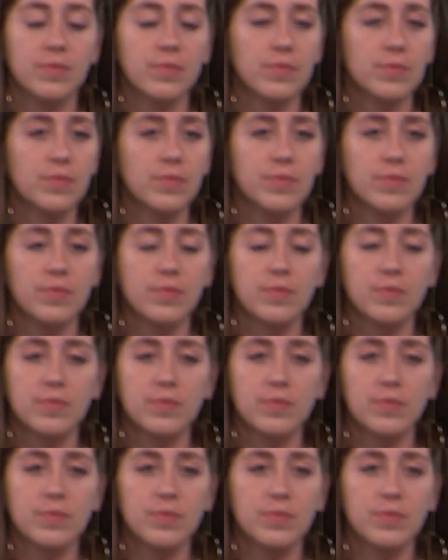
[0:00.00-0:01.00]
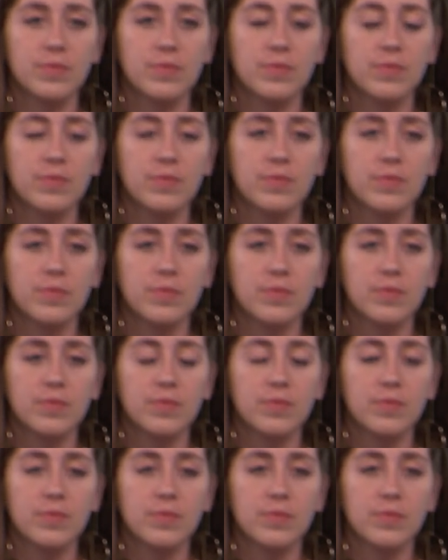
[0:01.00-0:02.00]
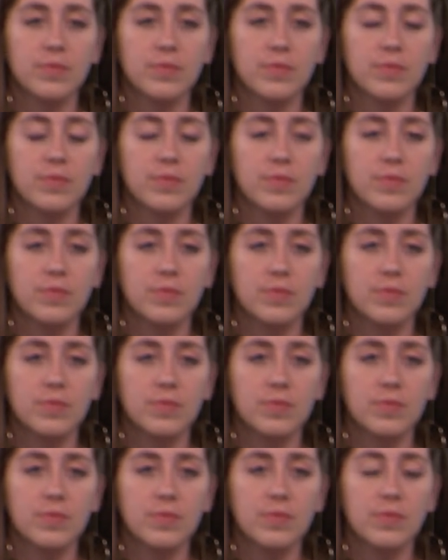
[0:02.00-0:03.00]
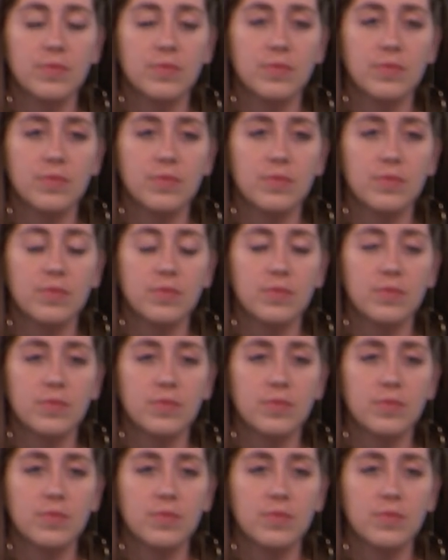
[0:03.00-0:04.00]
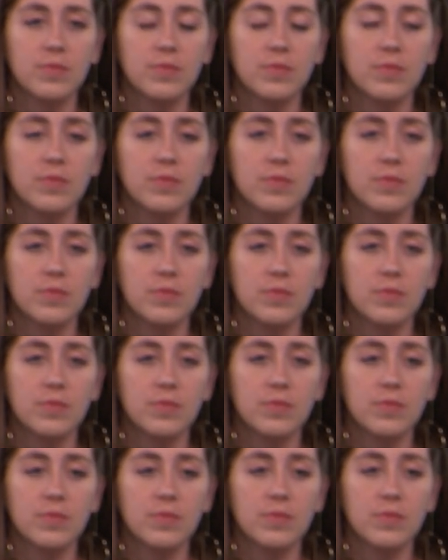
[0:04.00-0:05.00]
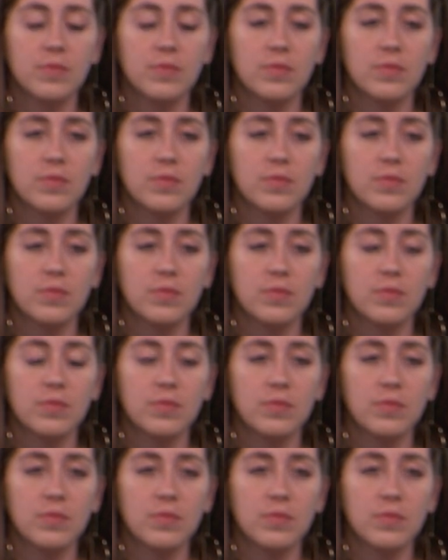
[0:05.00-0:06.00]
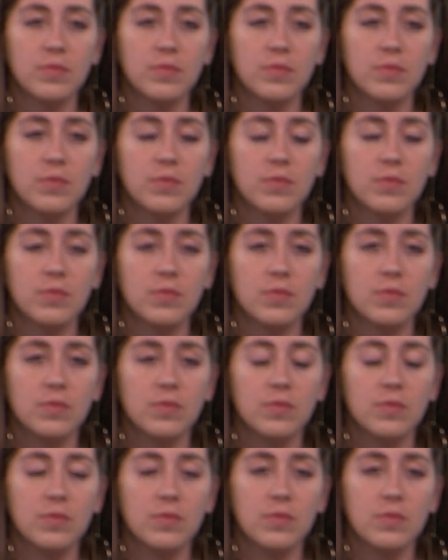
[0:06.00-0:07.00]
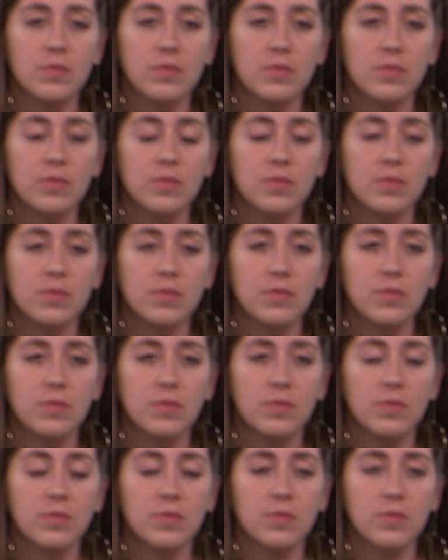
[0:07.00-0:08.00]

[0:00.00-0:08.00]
The person shown says nothing.